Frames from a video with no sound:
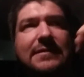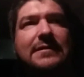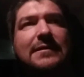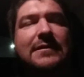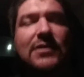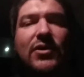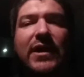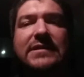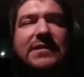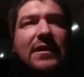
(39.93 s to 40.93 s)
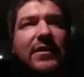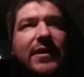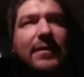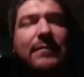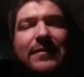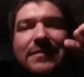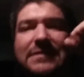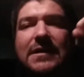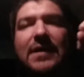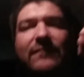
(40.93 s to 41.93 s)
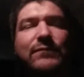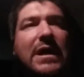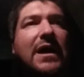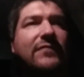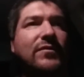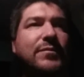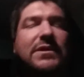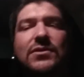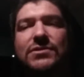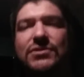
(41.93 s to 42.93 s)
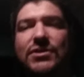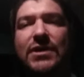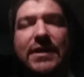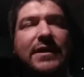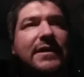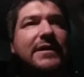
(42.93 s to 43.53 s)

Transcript: All right, tell him, proud of him. He looks good.